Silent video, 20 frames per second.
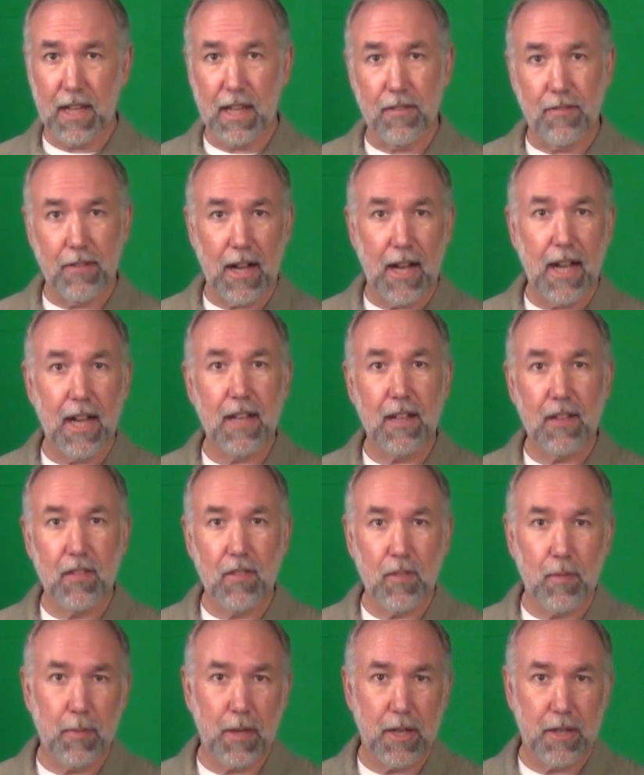If I can
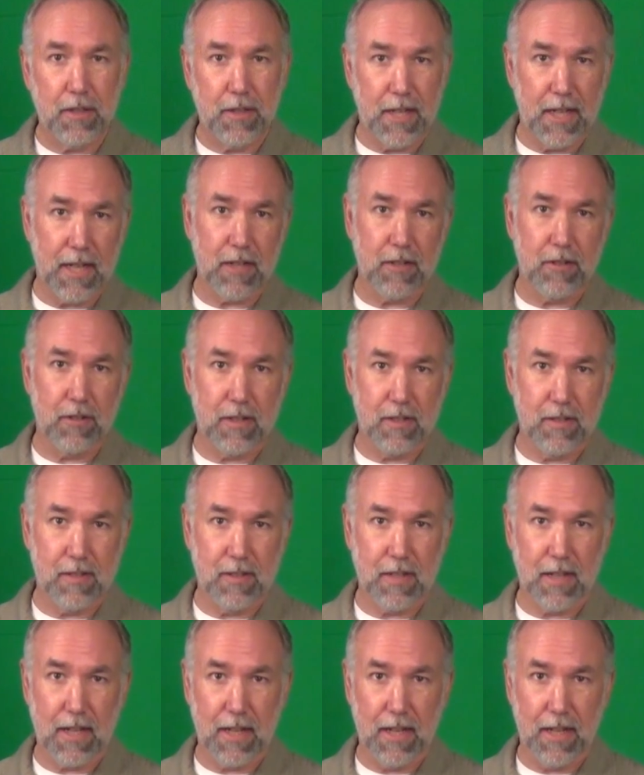smell the nectar
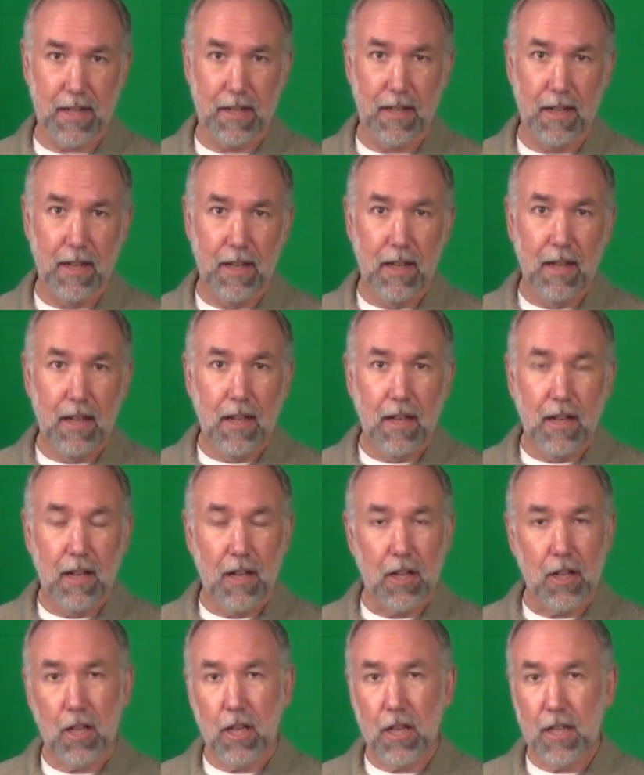inside
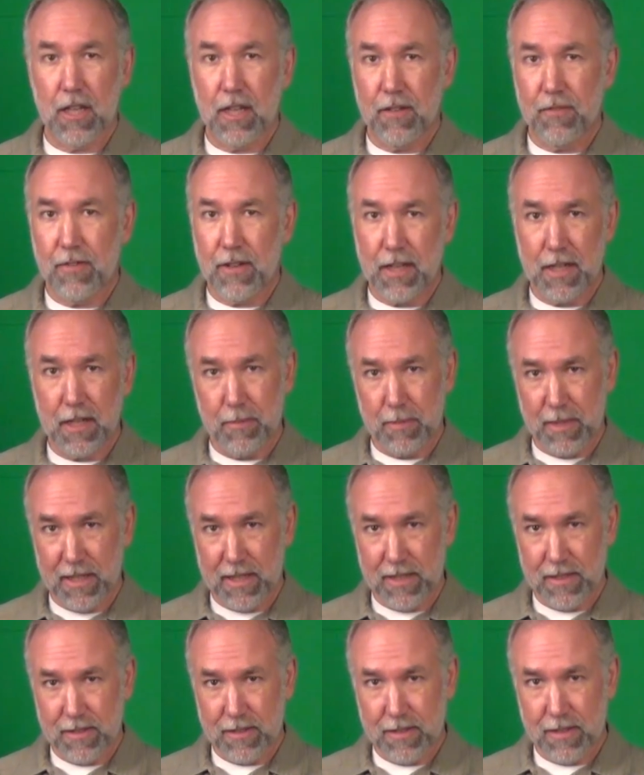a colony of
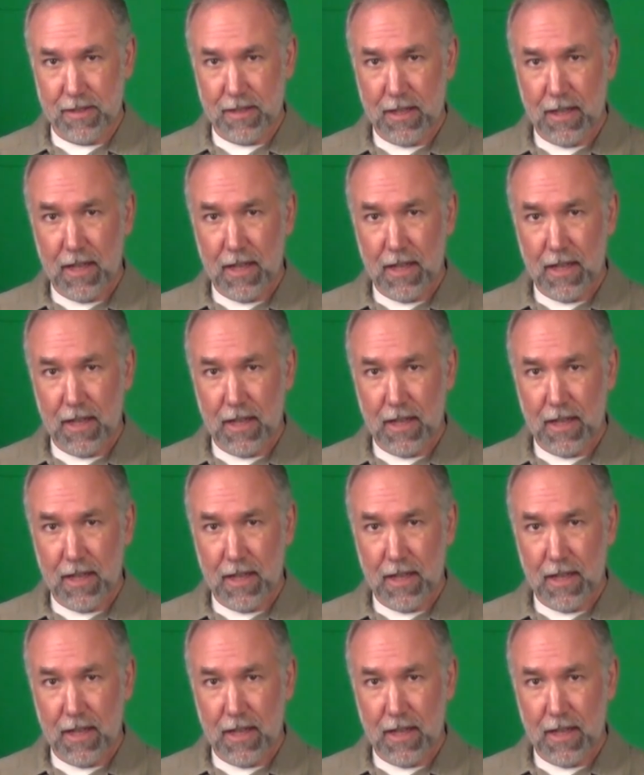honeybees,